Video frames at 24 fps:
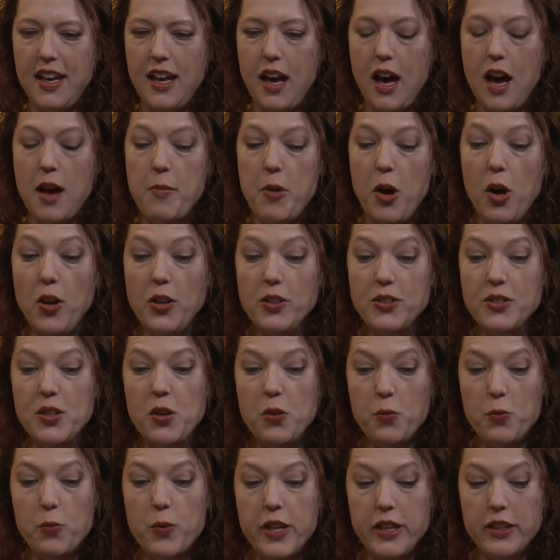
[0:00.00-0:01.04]
I'm also
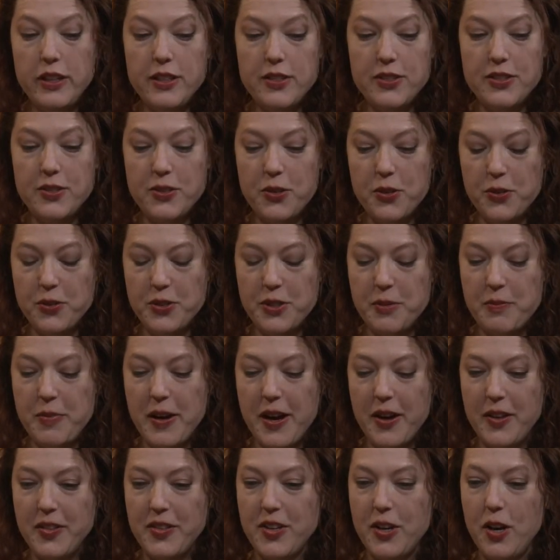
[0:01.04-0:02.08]
really stoked
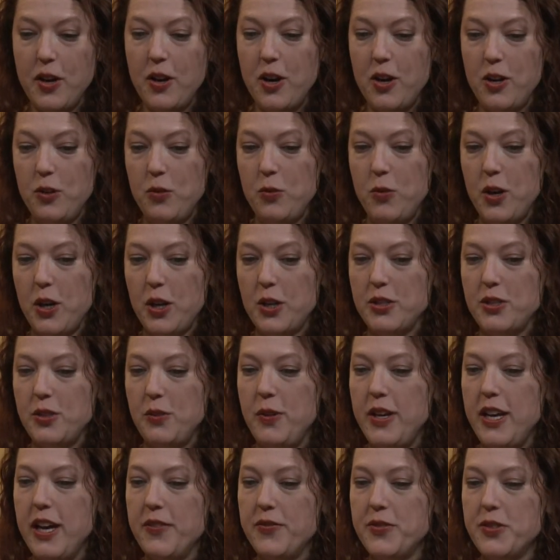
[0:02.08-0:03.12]
about the artwork. So
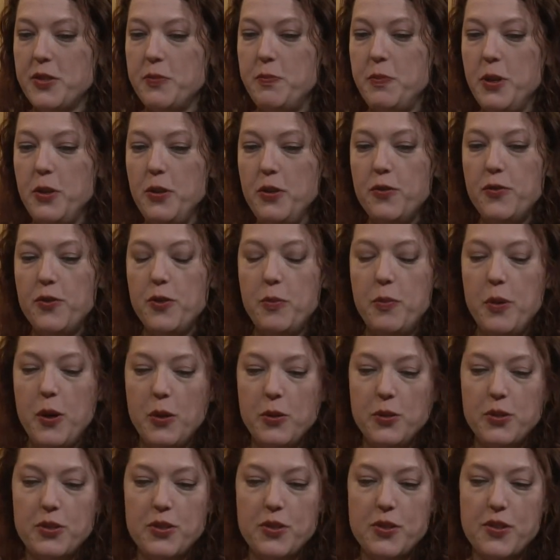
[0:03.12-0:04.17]
we have this beautiful
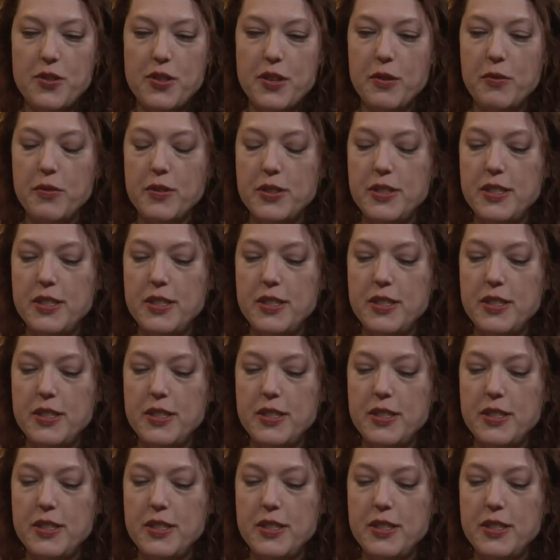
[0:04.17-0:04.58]
poster that was